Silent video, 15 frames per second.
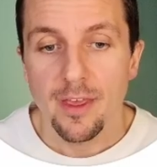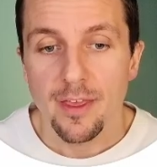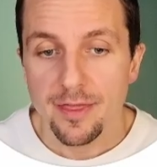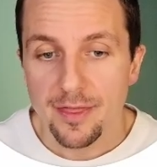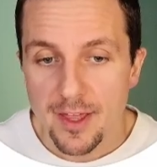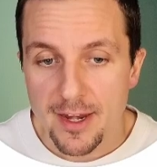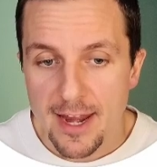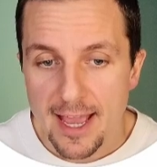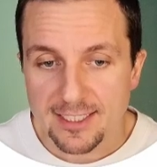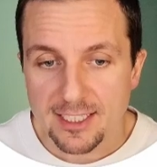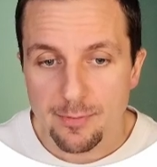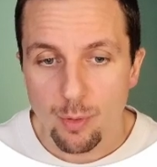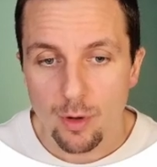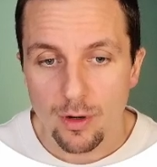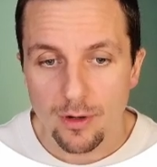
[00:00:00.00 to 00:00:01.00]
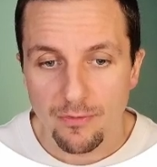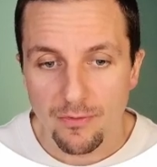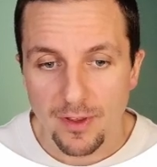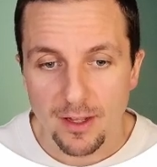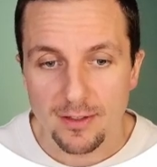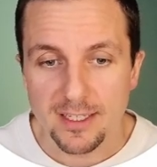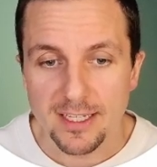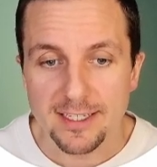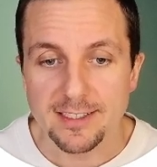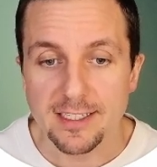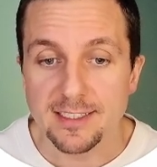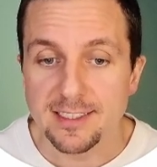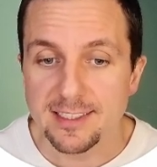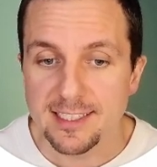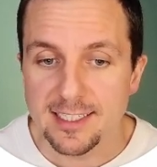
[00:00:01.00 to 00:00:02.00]
The next important field is a
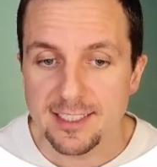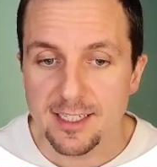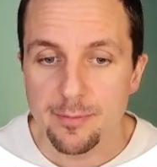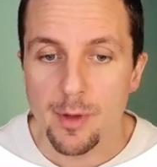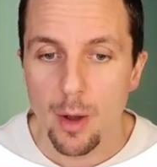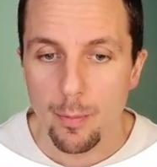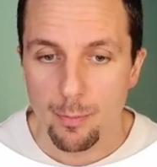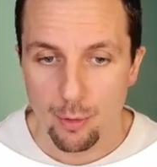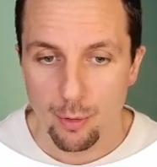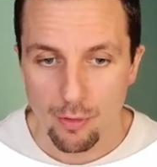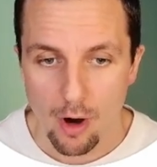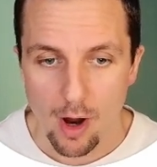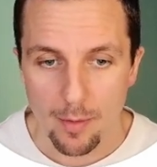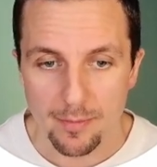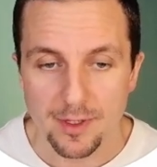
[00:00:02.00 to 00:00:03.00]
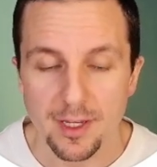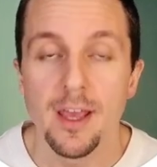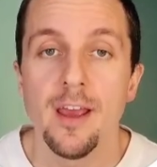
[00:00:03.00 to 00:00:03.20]
system prompt.